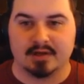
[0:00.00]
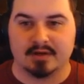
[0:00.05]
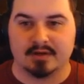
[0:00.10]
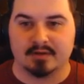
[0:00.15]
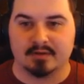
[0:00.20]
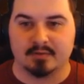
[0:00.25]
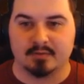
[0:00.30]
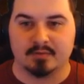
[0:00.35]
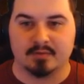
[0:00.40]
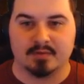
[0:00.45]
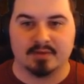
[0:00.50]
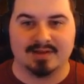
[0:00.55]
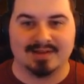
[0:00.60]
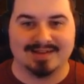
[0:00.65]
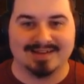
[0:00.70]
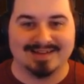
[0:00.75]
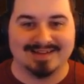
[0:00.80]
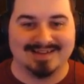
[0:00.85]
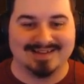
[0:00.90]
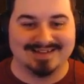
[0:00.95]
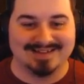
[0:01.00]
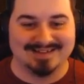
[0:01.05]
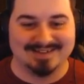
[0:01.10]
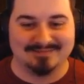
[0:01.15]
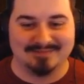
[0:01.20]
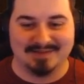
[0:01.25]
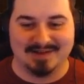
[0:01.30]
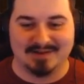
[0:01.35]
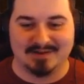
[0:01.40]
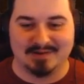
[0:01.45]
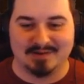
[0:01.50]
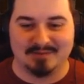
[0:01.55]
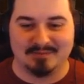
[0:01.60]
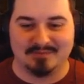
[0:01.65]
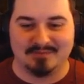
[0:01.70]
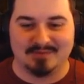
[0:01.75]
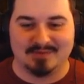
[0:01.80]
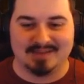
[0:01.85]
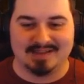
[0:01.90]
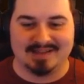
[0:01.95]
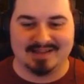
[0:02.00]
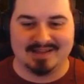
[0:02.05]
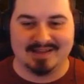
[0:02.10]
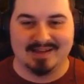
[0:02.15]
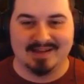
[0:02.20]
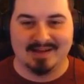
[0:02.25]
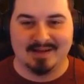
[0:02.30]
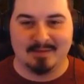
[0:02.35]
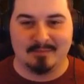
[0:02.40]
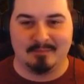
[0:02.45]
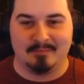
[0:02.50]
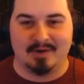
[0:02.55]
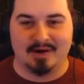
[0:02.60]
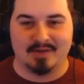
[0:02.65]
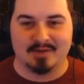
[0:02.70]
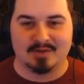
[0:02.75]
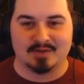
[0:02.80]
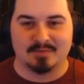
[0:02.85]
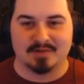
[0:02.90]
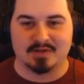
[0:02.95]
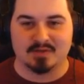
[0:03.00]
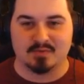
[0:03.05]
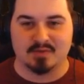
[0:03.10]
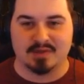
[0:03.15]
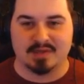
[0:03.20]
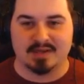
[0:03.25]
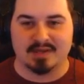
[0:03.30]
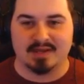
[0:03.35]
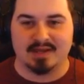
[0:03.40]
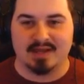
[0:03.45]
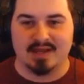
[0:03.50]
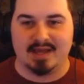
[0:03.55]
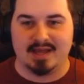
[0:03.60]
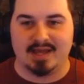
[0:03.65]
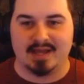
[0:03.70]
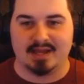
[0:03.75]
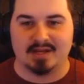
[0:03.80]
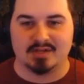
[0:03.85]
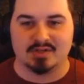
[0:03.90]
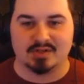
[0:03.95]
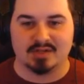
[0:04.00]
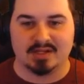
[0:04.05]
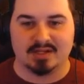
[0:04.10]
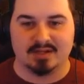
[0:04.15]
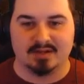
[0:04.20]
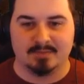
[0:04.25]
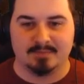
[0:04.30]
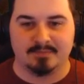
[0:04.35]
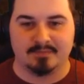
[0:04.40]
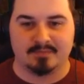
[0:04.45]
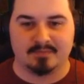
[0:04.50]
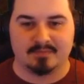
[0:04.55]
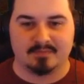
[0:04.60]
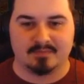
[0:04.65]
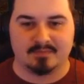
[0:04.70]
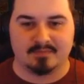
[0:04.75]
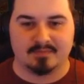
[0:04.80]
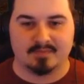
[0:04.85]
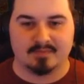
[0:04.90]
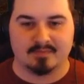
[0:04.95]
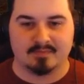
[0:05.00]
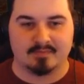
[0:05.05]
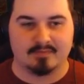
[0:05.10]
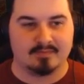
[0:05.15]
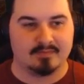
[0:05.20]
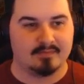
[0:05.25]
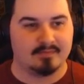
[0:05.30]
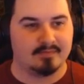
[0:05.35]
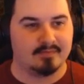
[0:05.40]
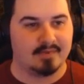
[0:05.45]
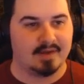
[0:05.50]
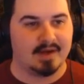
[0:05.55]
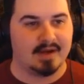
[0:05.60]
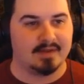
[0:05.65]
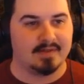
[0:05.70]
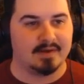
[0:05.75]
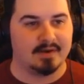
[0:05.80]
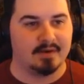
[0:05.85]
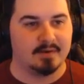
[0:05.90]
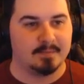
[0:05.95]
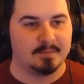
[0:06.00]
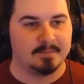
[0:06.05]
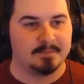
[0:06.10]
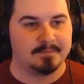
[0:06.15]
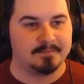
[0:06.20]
I don't know. Not gonna really bother too much with it. Hey, Jelena. Hi there.